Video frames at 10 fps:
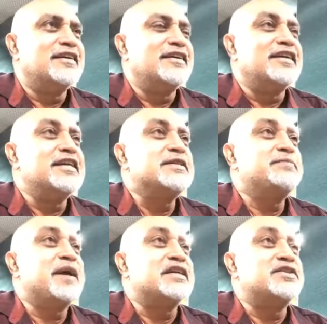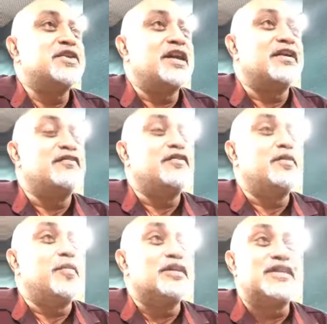things pass you like a full
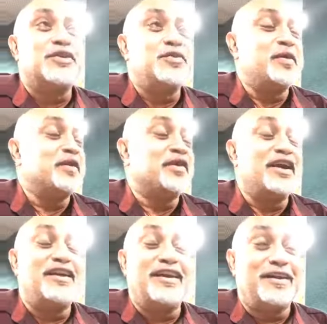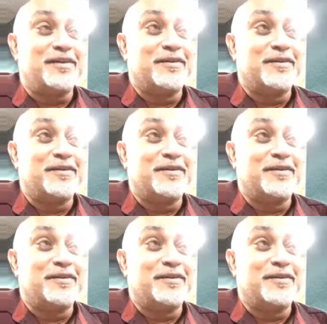bus and you men right there.